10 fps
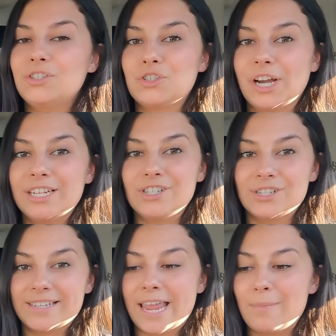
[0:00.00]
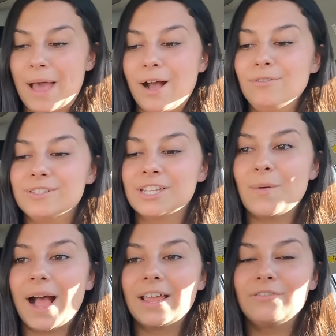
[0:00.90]
drink just came out,
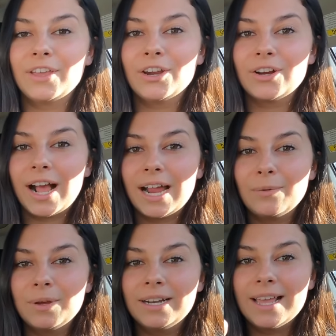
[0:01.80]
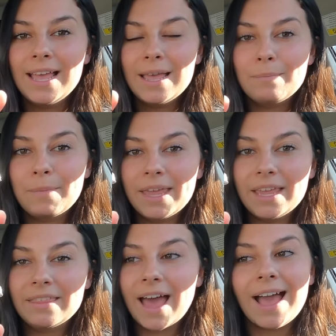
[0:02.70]
so I figured I would
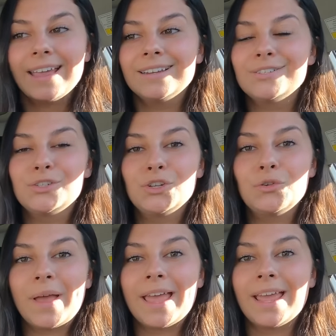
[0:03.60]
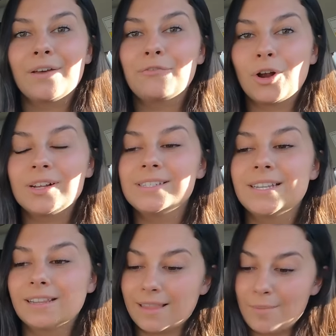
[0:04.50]
make that into a
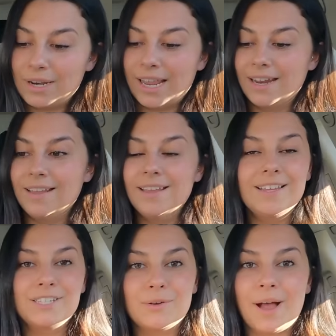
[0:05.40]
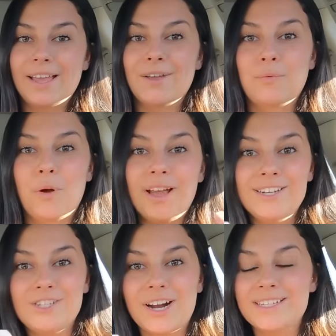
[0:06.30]
frosted lemonade so I could,
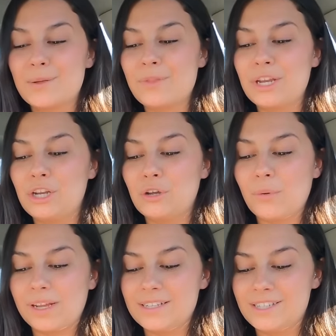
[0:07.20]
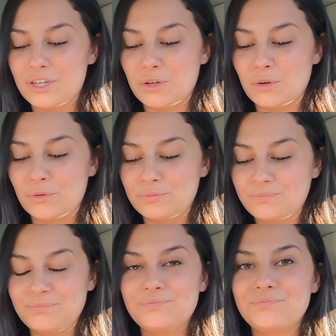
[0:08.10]
one, try something new, and two,
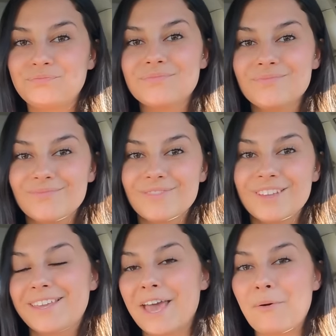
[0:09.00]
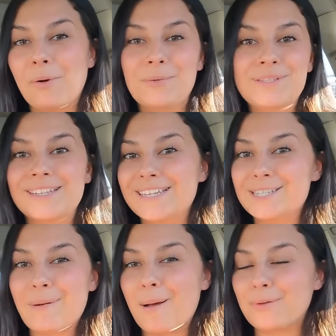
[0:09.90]
get what was
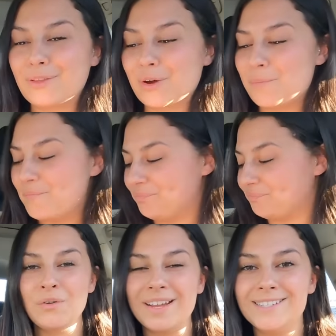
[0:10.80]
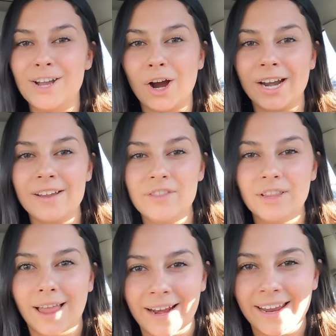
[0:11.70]
least popular. Okay, sorry if
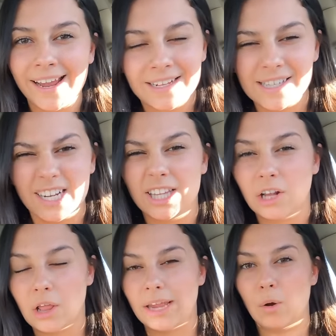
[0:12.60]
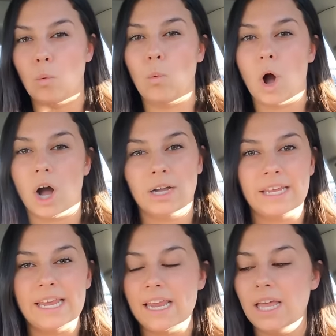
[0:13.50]
the lighting gets like a little like
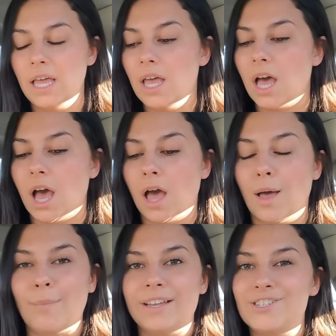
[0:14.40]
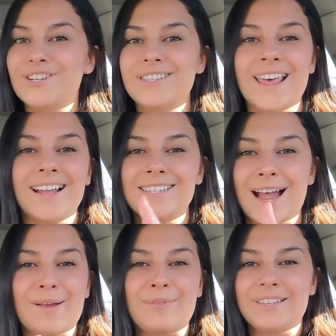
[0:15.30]
wonky. It's just that
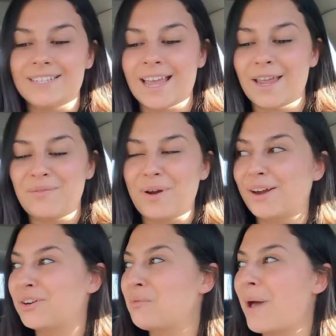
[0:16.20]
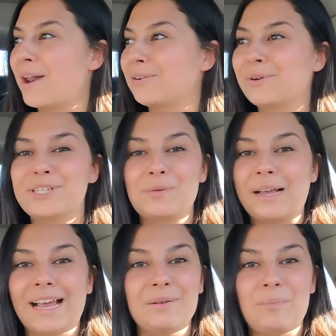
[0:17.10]
time of the day where no matter which
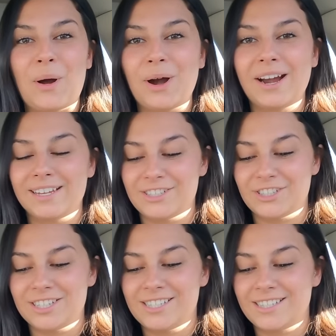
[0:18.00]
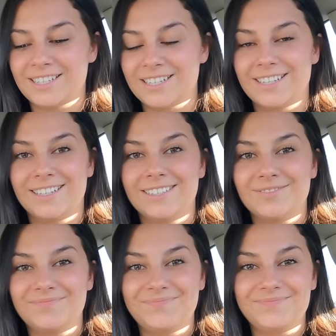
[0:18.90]
way I park, it just
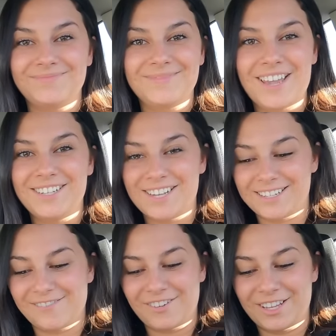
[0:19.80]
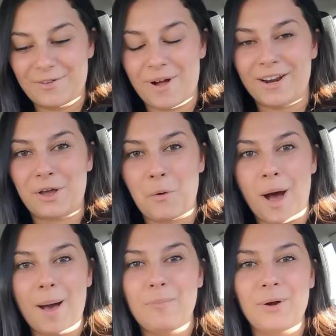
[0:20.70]
doesn't really want to
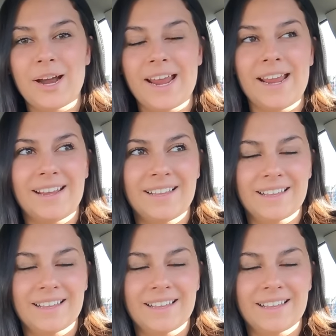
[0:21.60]
cooperate.